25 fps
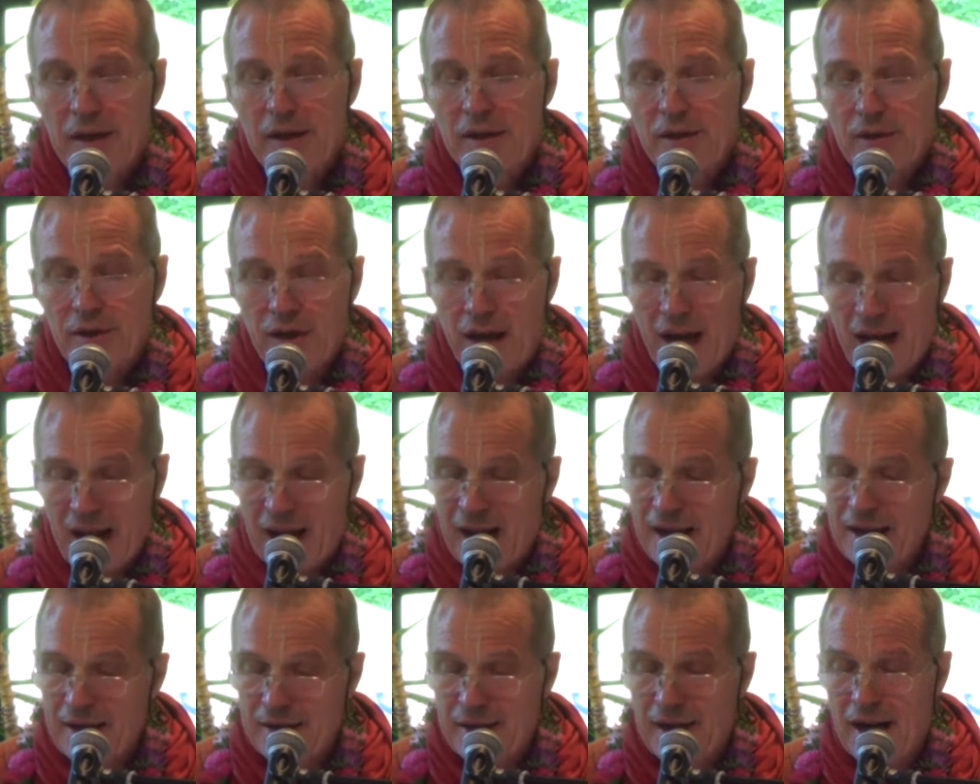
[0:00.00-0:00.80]
To
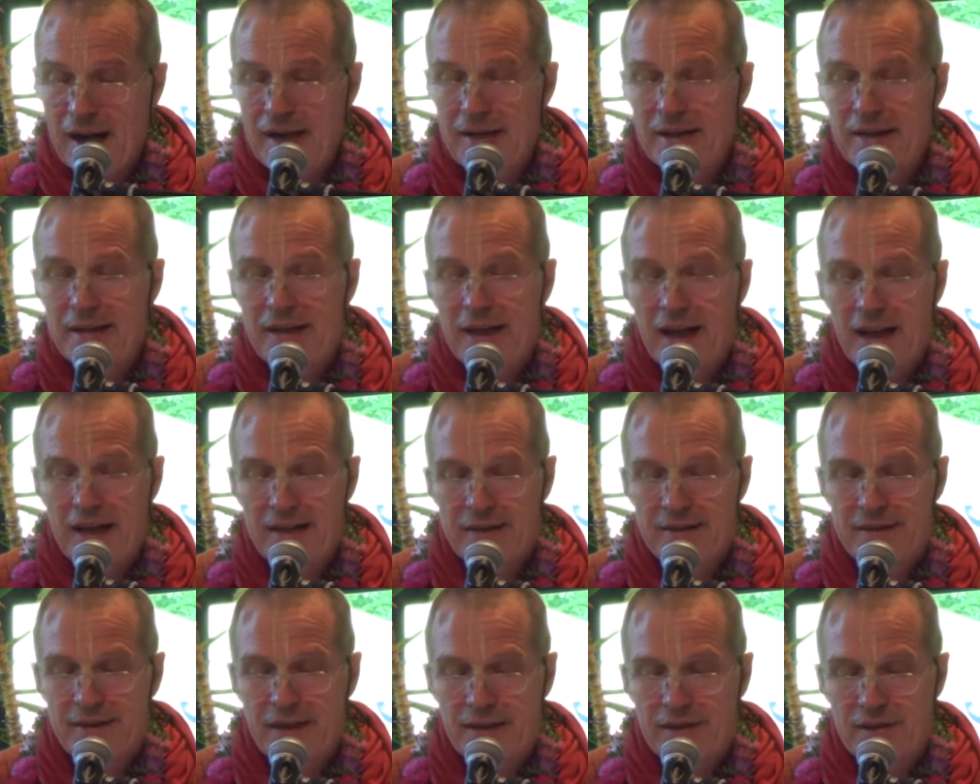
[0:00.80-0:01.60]

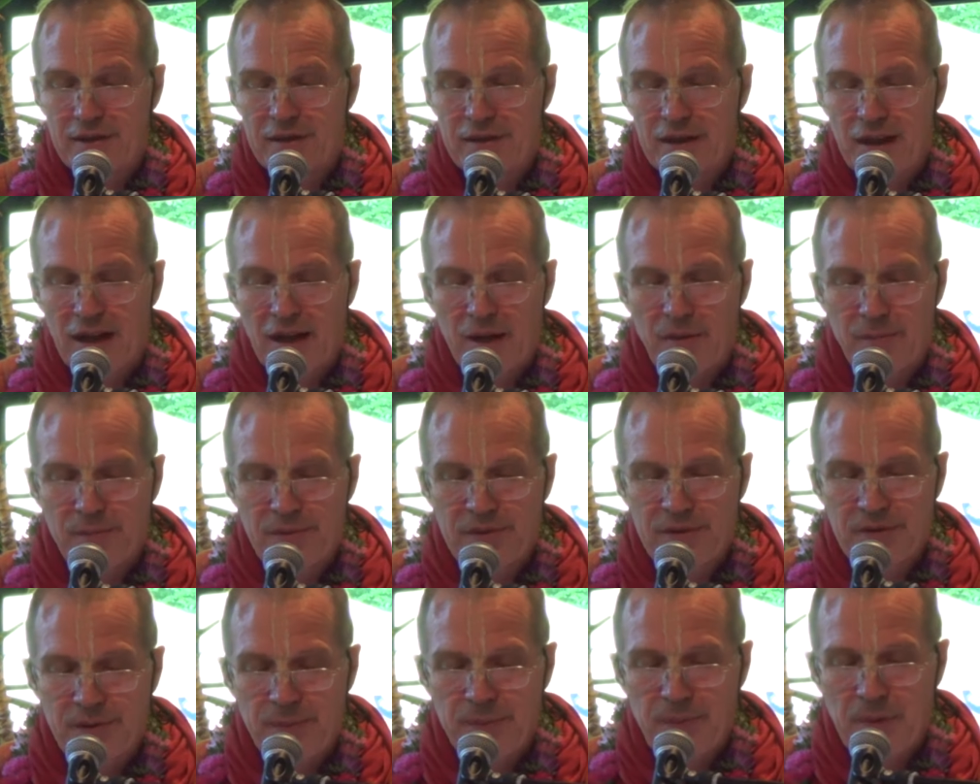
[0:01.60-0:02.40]
eradicate such
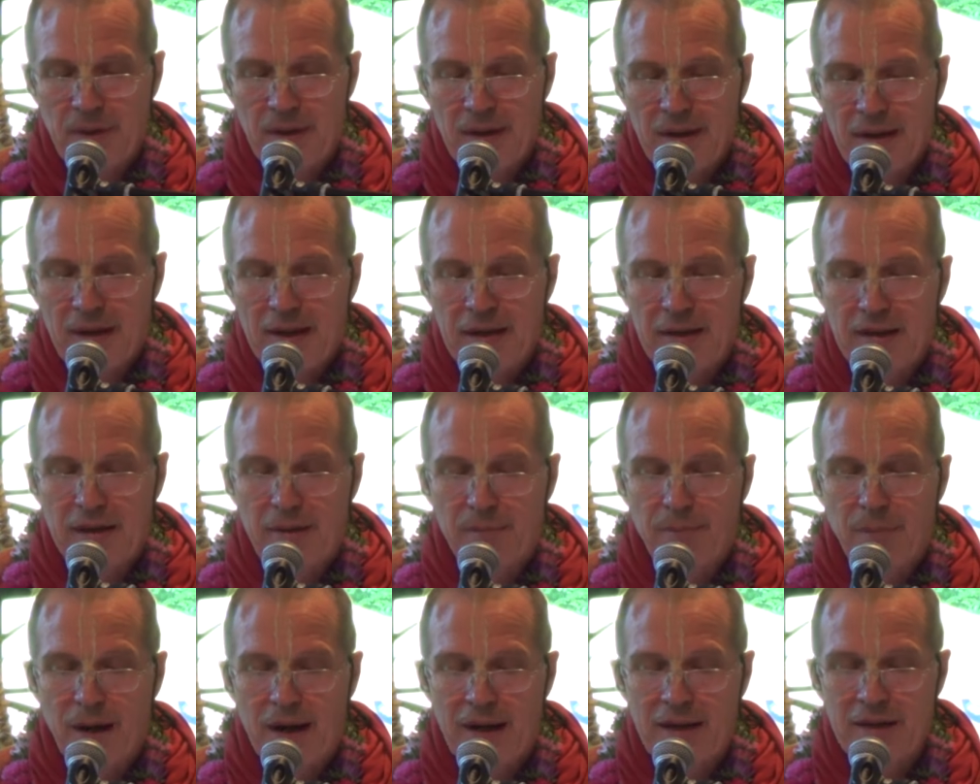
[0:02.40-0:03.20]
doubts in the
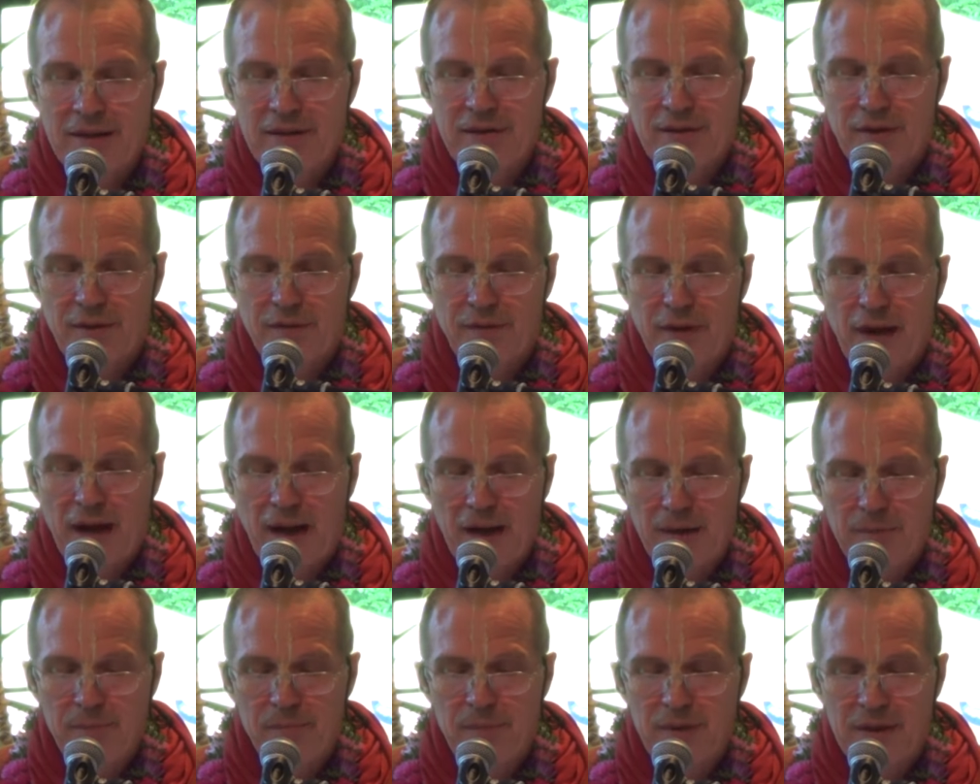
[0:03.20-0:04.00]
minds of
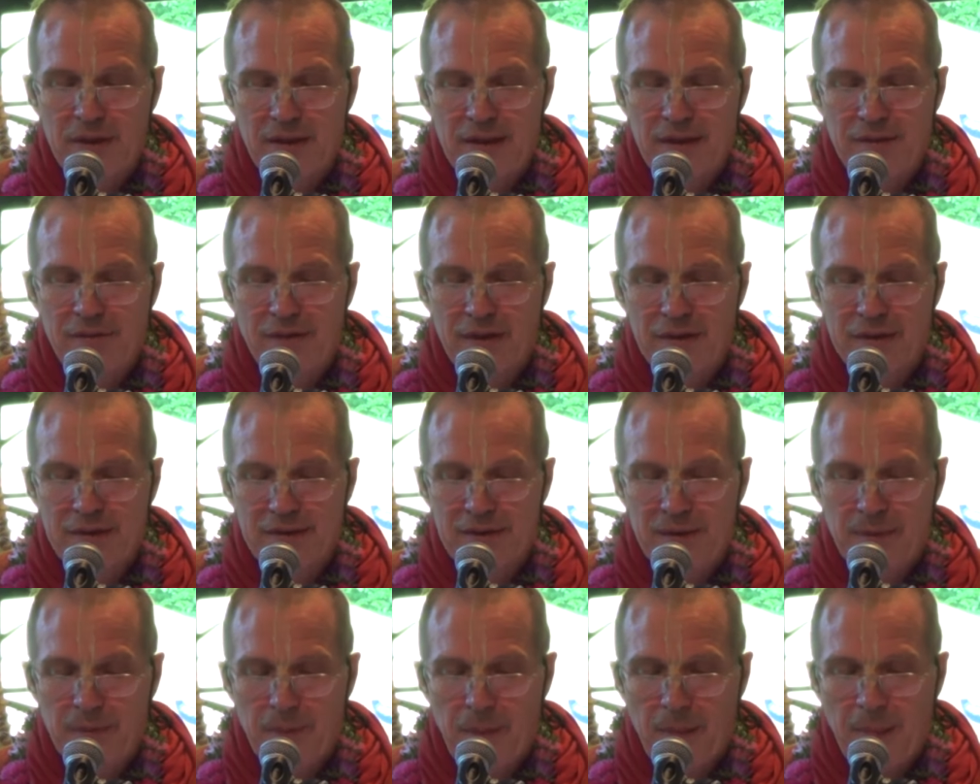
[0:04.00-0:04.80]

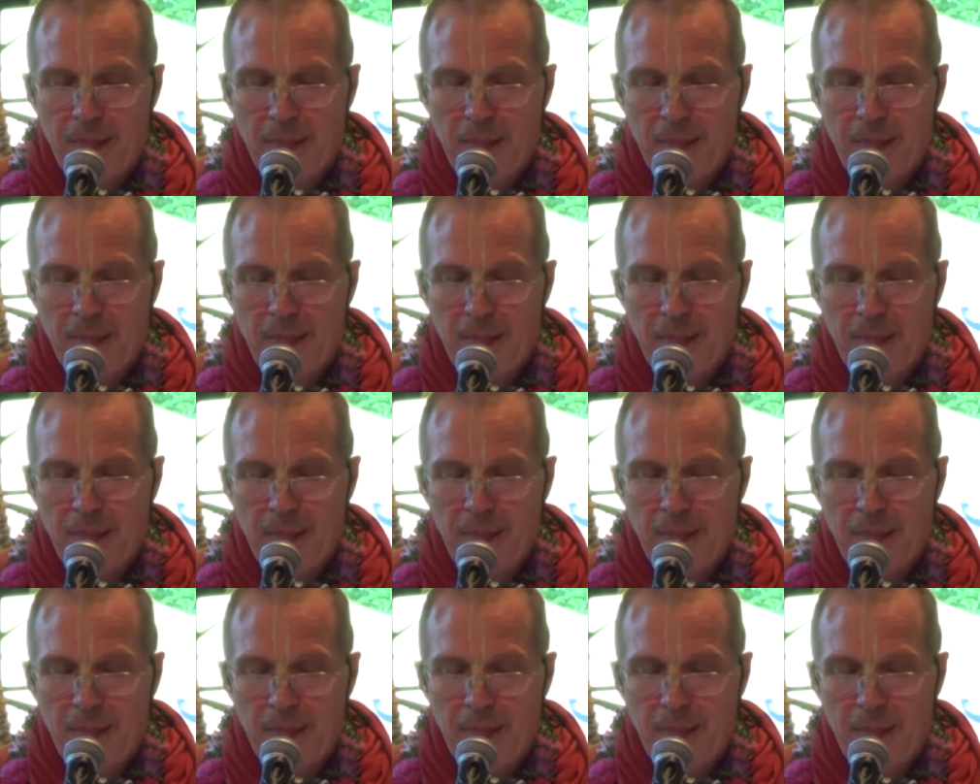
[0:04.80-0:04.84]
unbelievers,